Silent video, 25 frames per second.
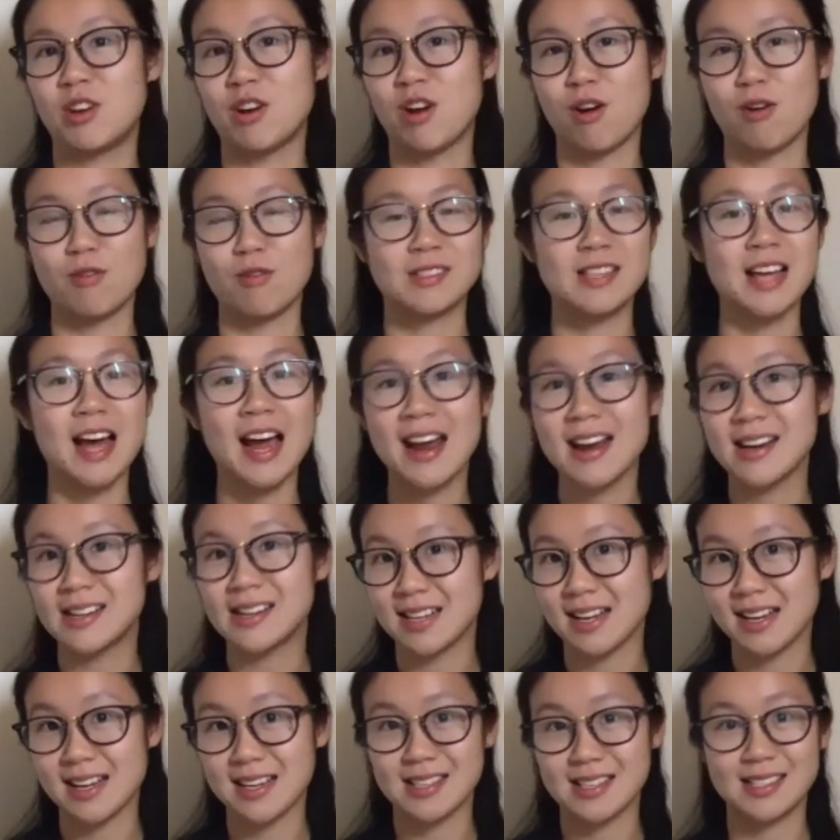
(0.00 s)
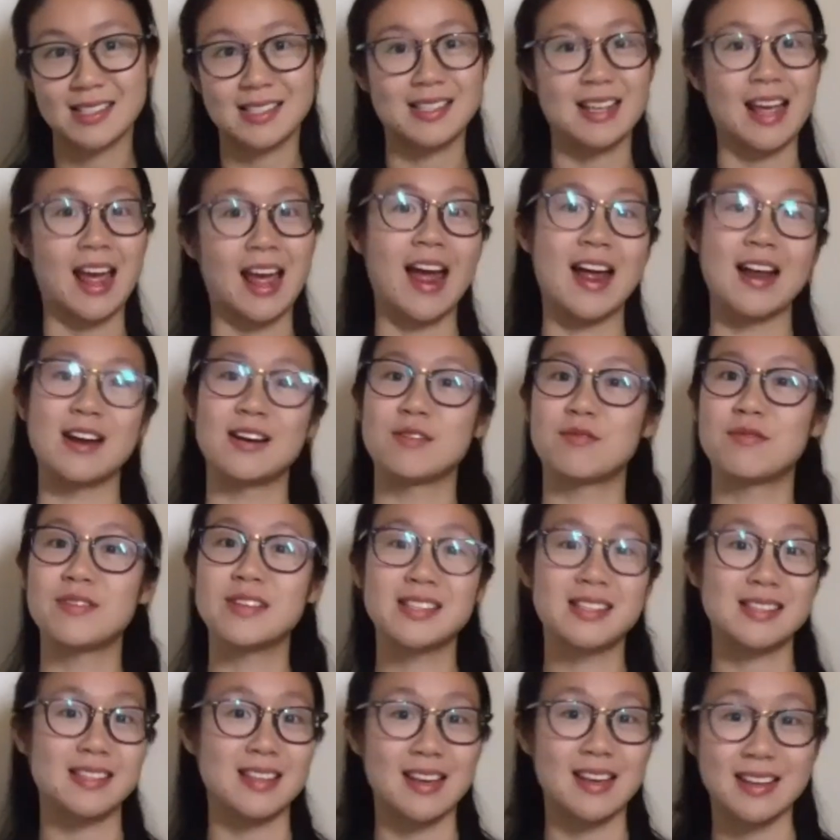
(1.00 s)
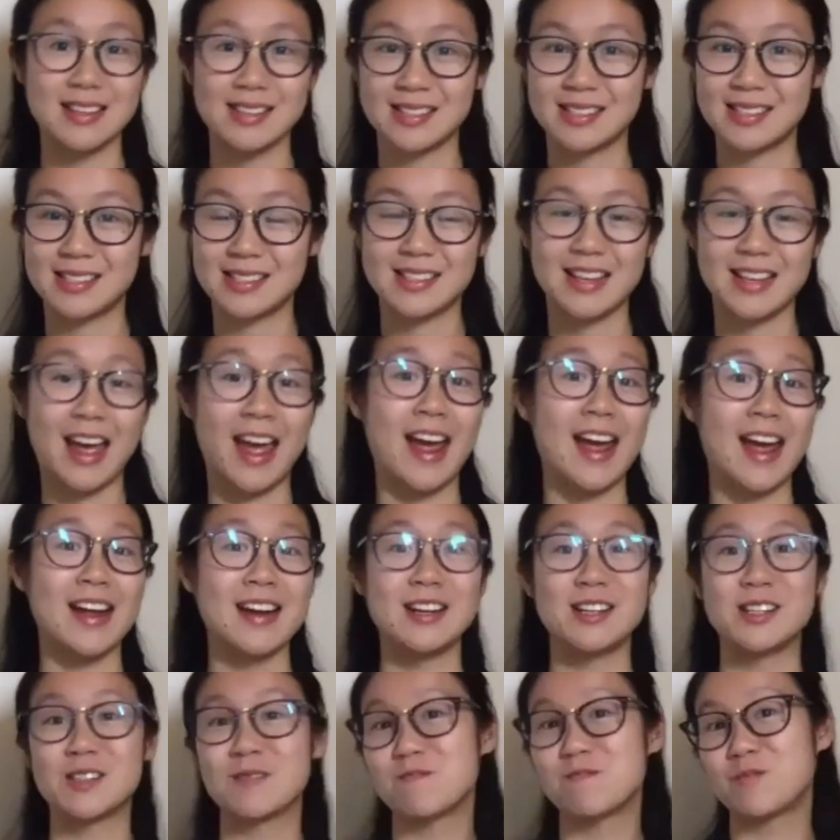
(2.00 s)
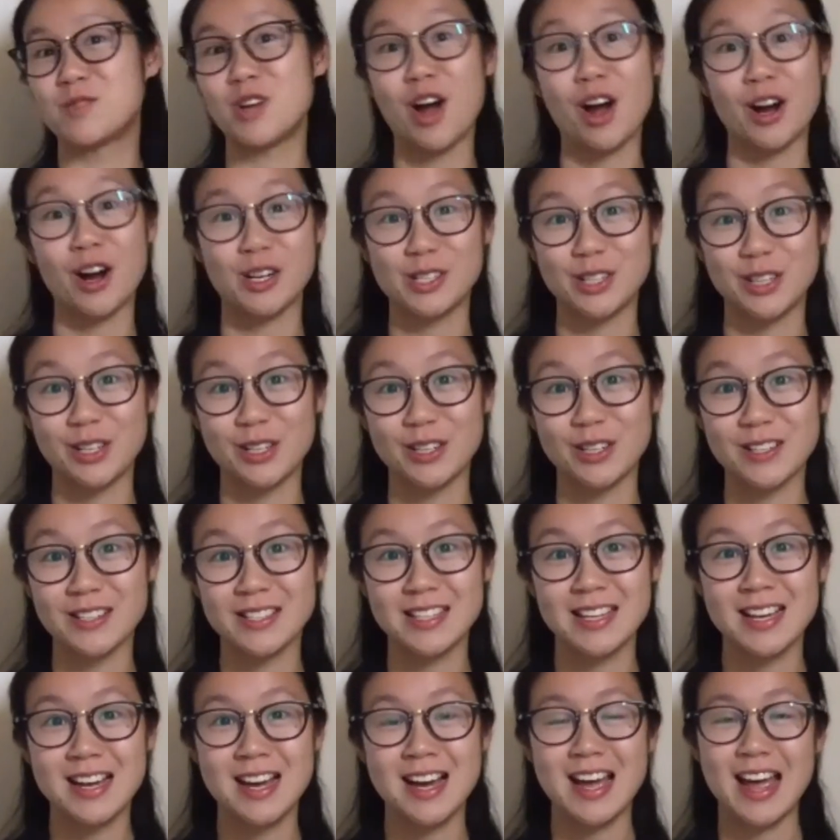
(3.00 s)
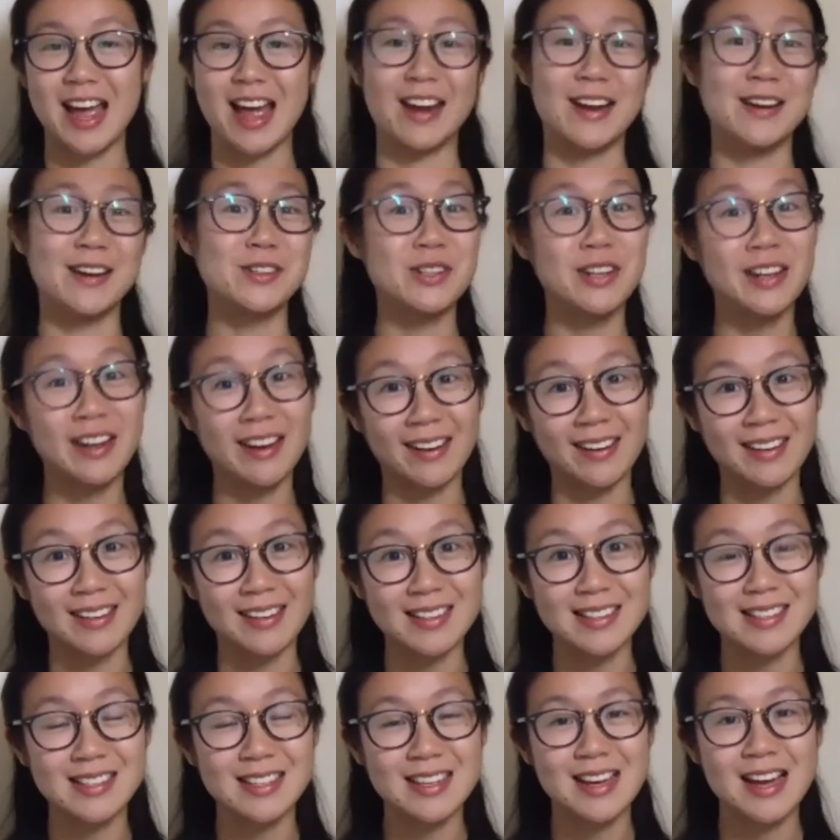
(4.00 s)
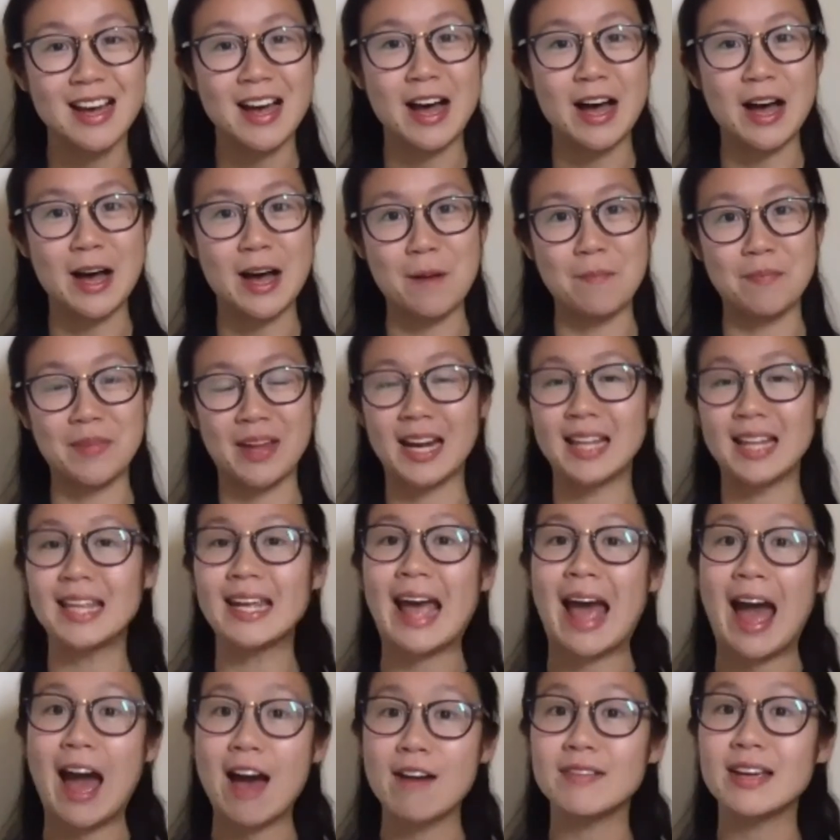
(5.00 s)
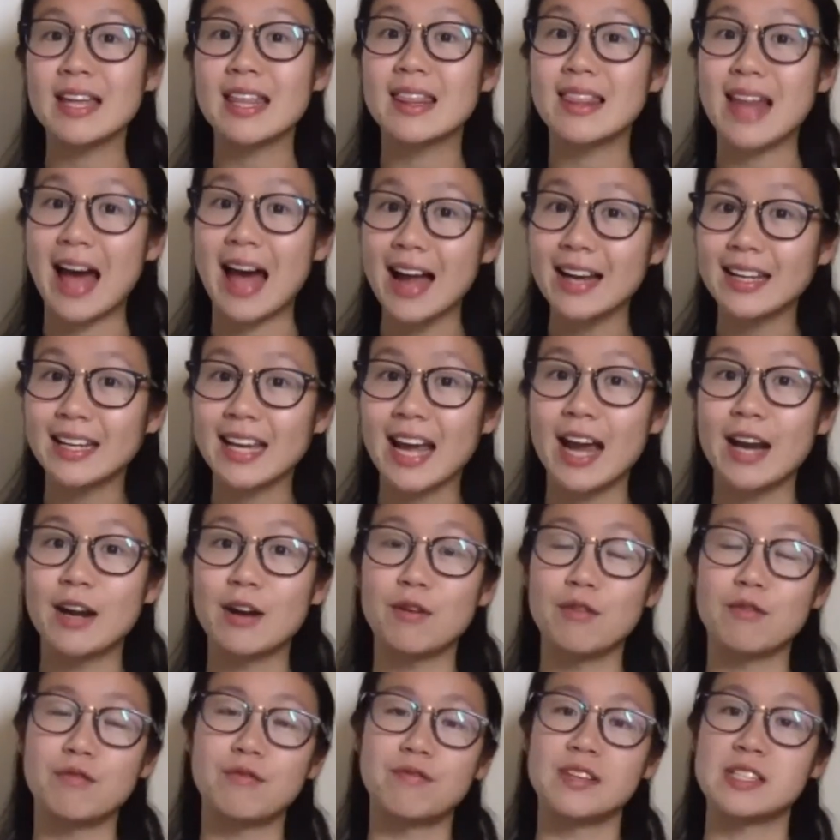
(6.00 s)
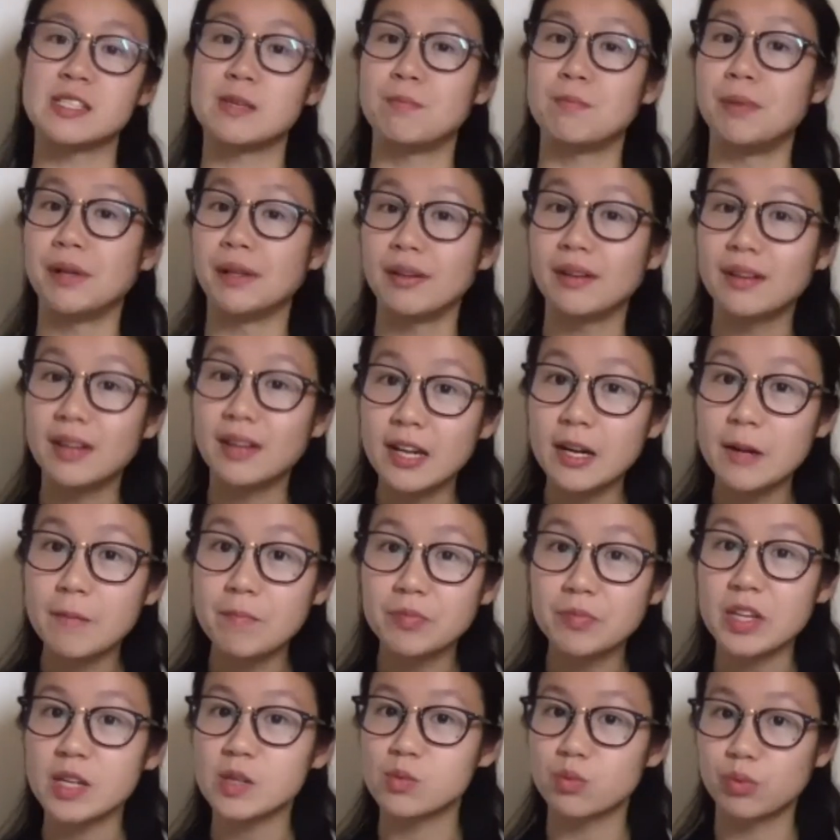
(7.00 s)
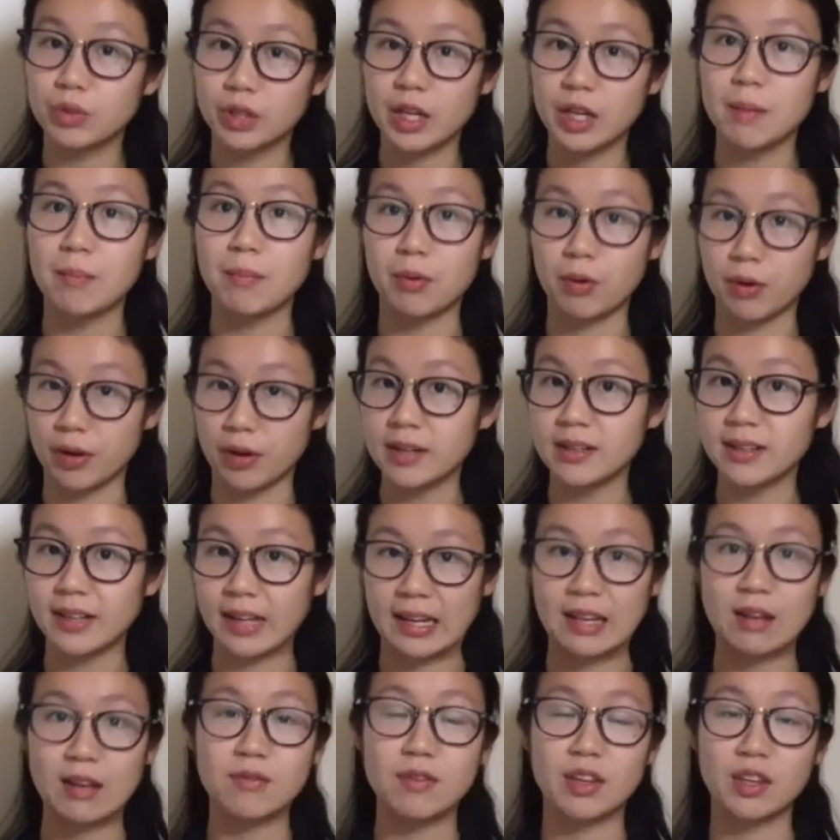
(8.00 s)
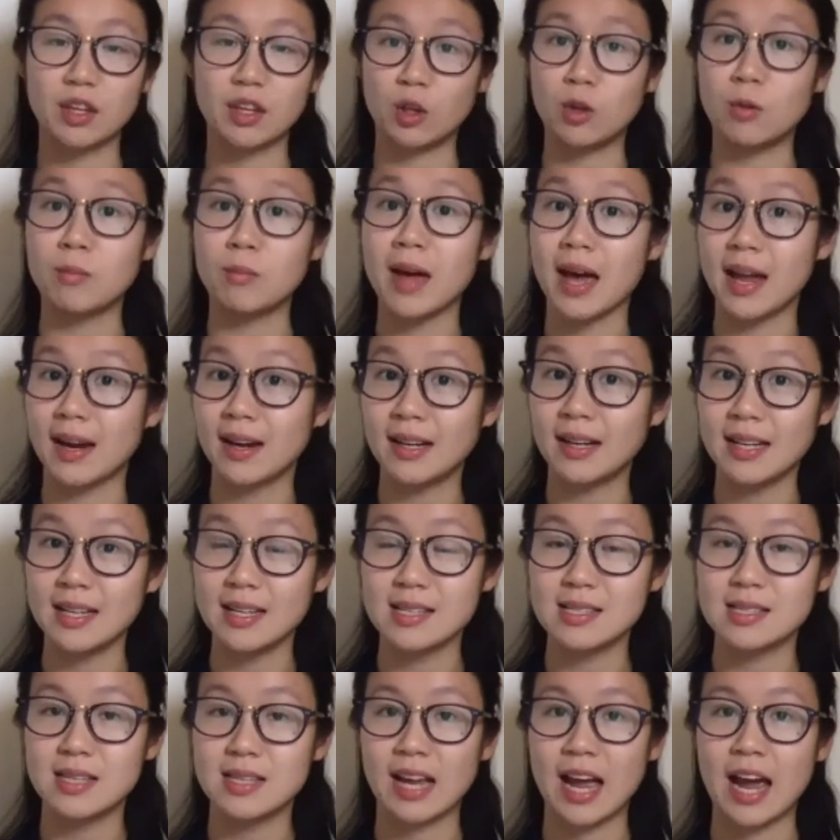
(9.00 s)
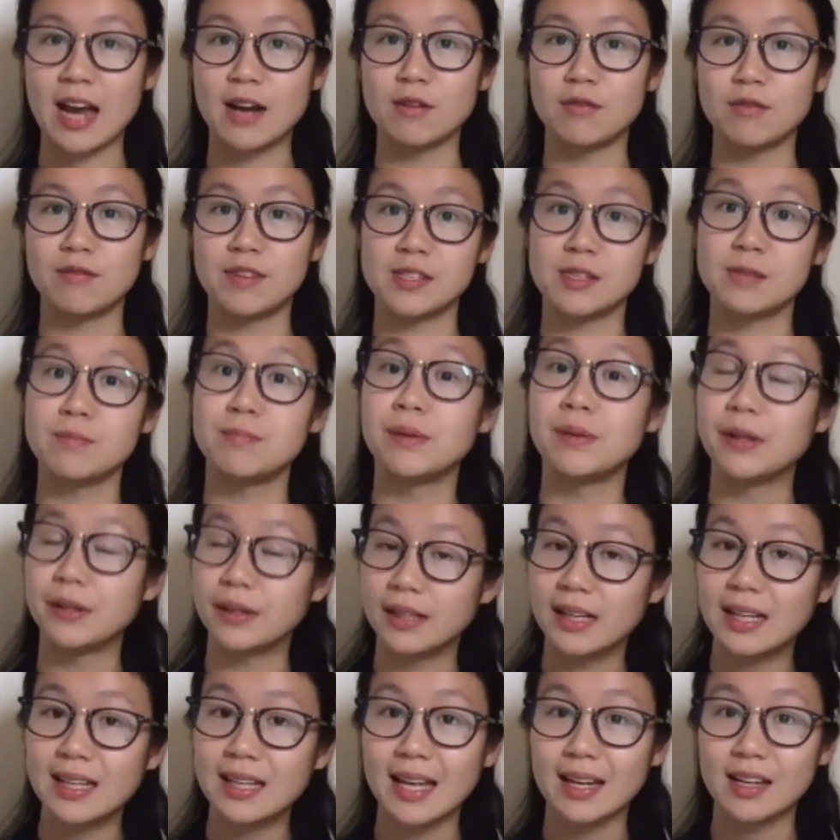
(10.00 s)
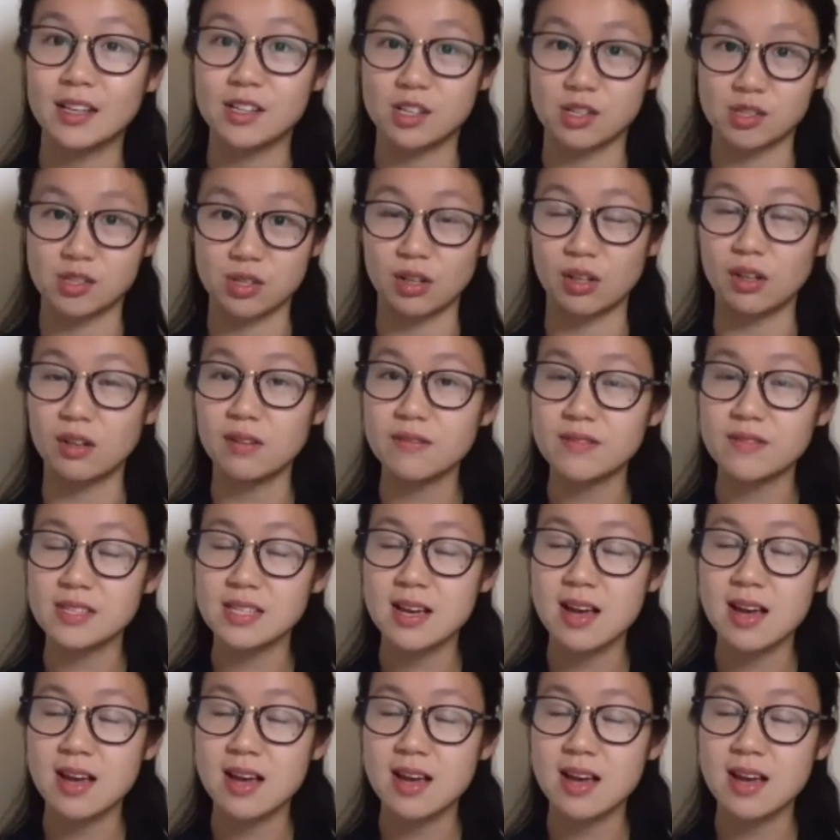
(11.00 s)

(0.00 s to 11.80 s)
scientists and physicists and doctors and engineers. And I think having that kind of visibility is really important, like giving the humanities the kind of visibility that it deserves.